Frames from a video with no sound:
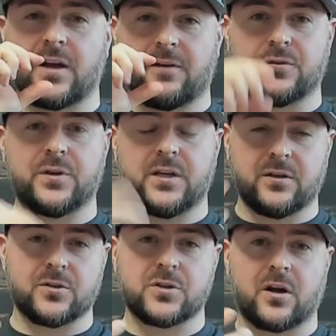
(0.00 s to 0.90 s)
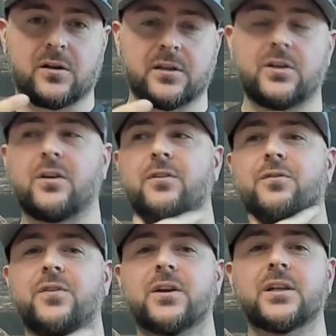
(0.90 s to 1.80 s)
after eating the chocolate. You could
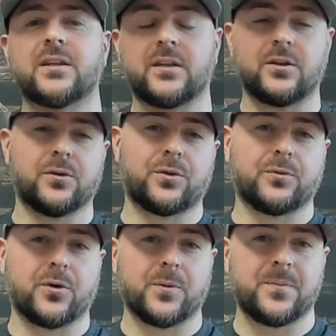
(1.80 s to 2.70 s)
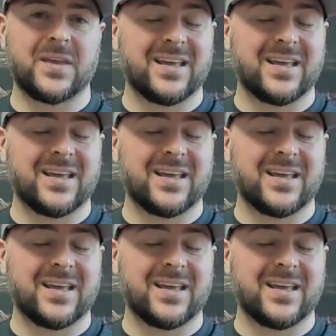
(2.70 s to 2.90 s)
feel it in your throat.